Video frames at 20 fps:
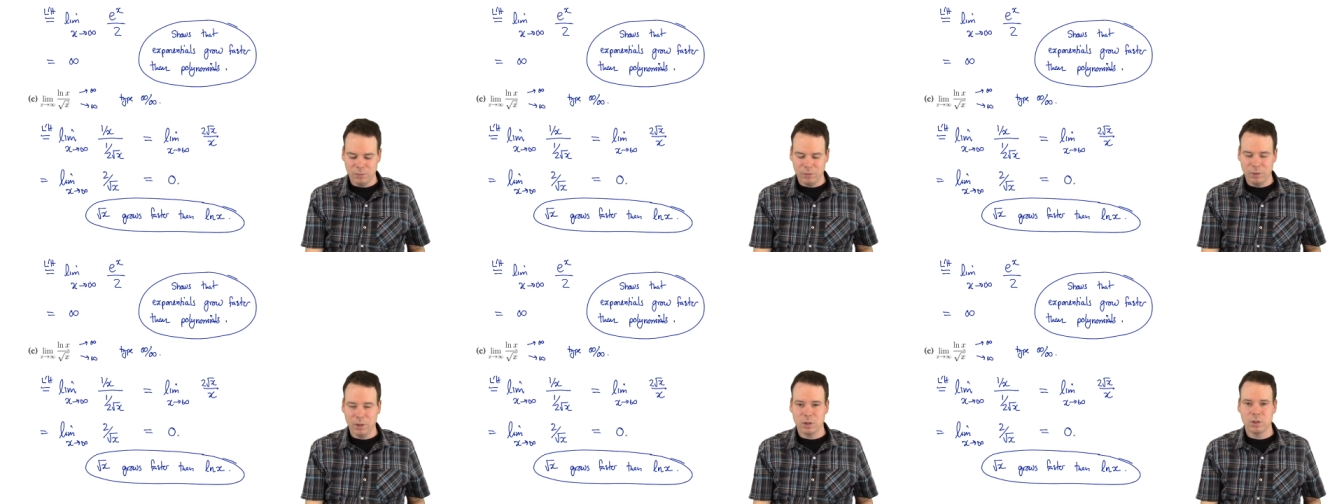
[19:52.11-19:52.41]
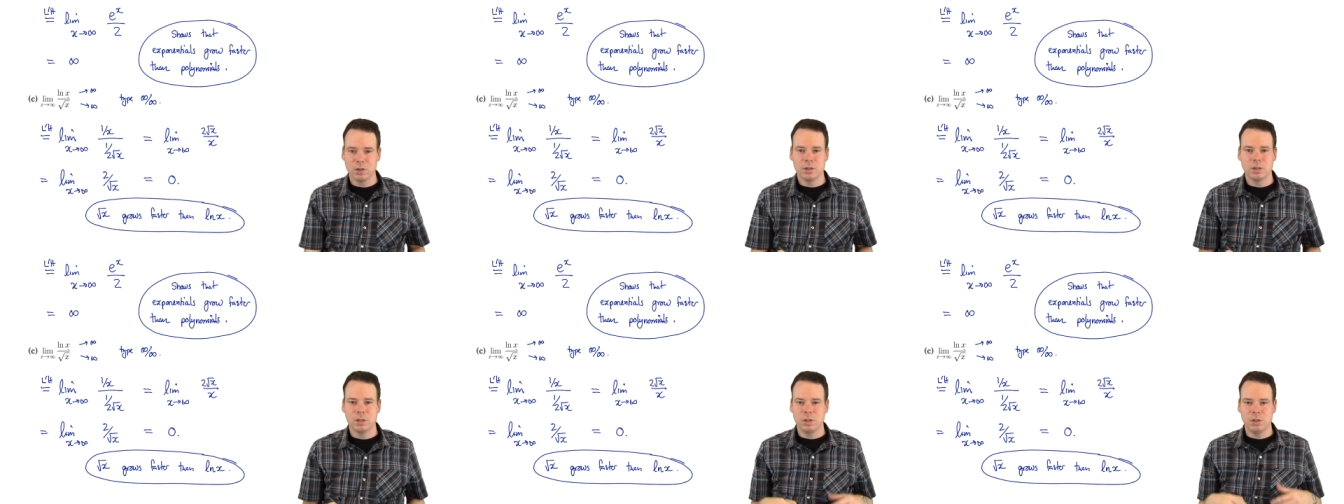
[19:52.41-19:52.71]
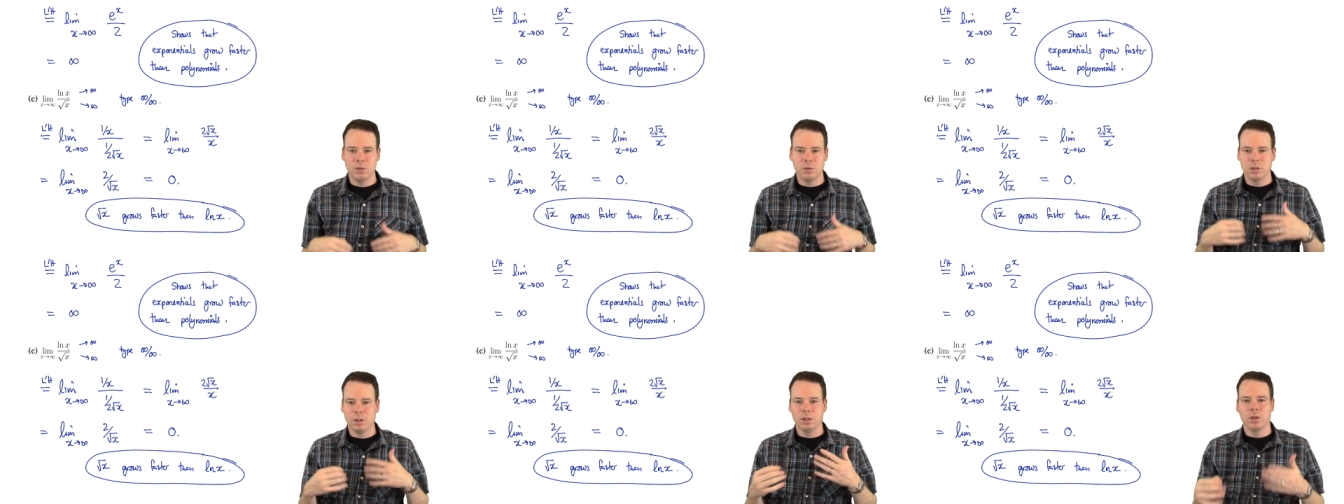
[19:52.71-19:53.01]
functions and
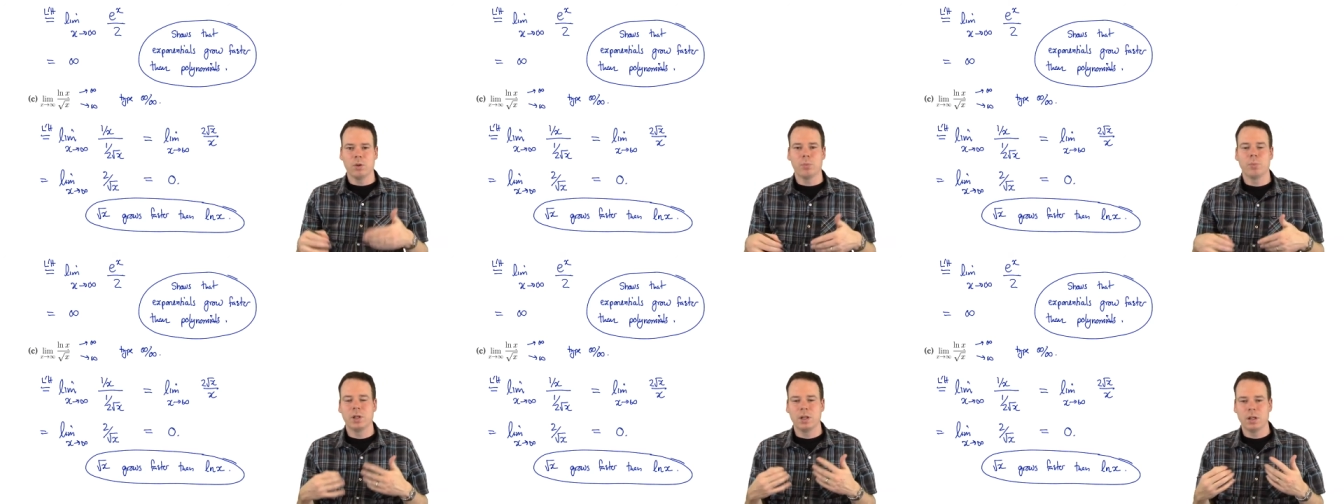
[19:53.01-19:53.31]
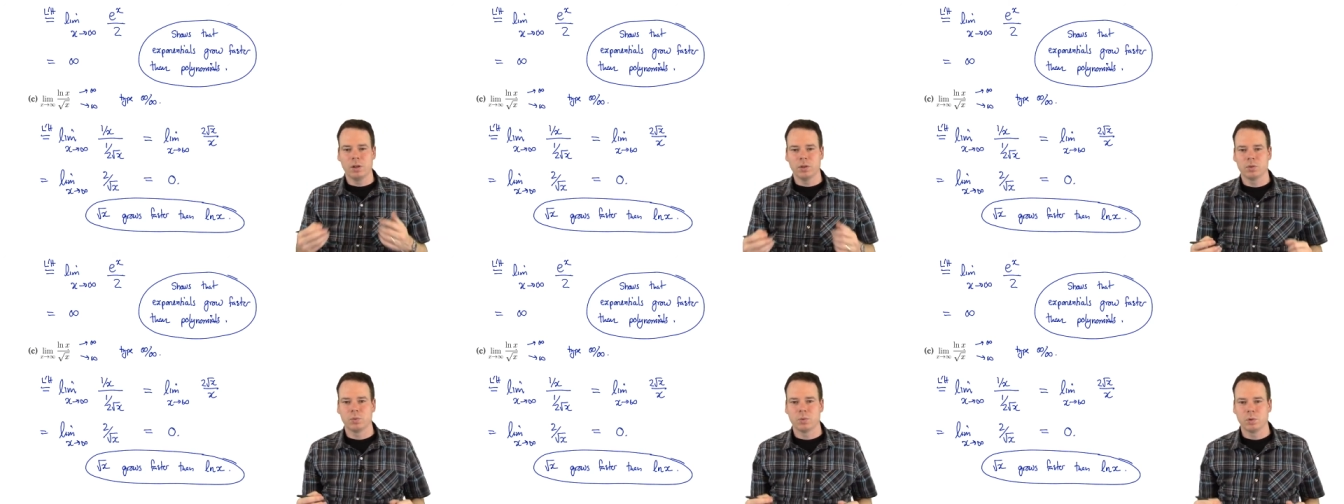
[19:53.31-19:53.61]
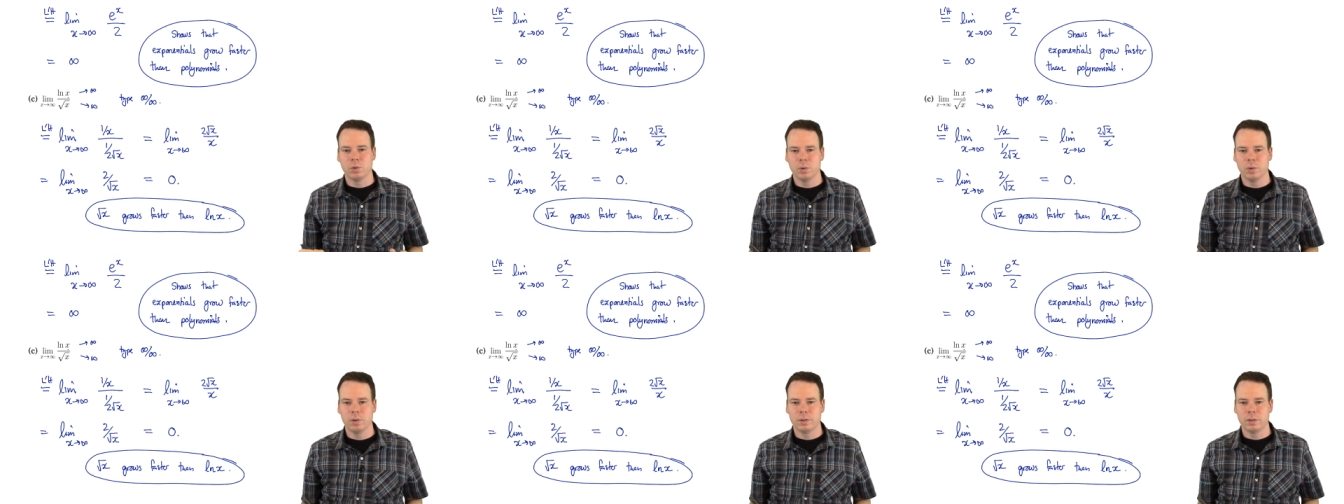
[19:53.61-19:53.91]
using L'Hopital's
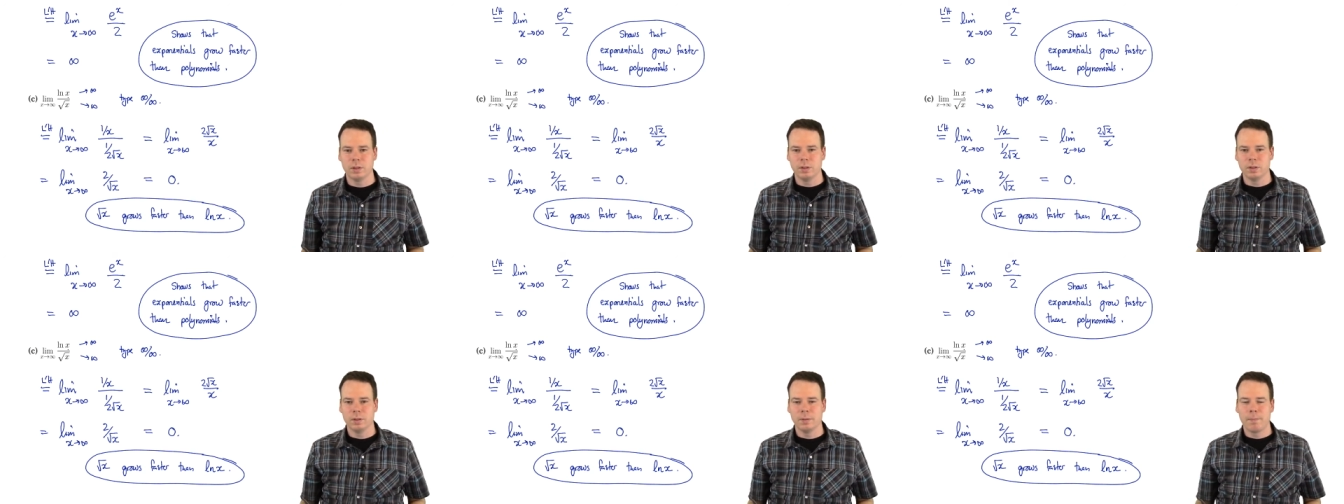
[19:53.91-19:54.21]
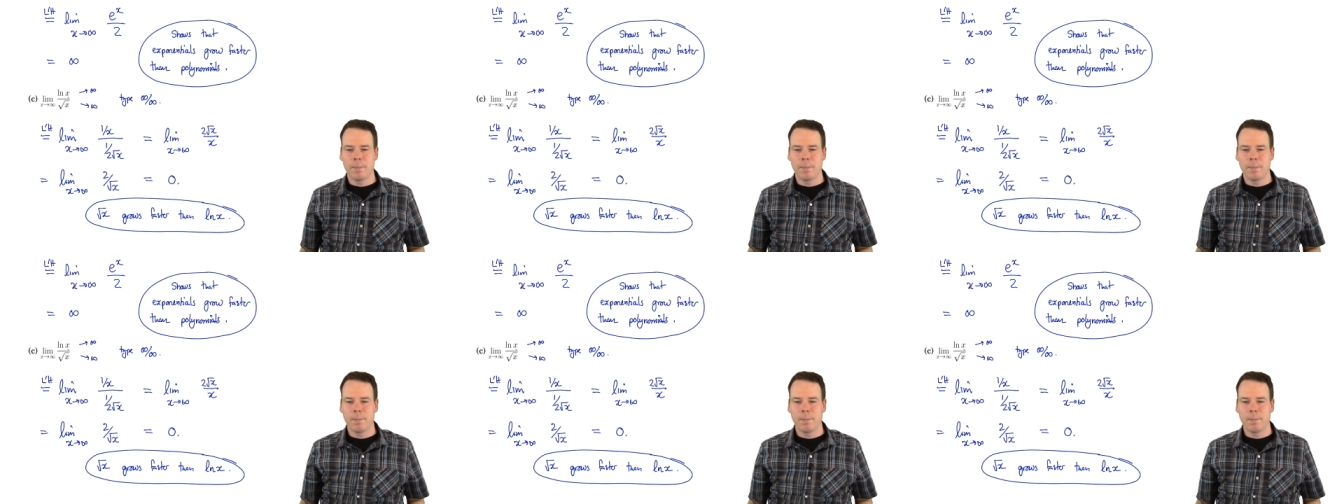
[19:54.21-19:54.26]
rule to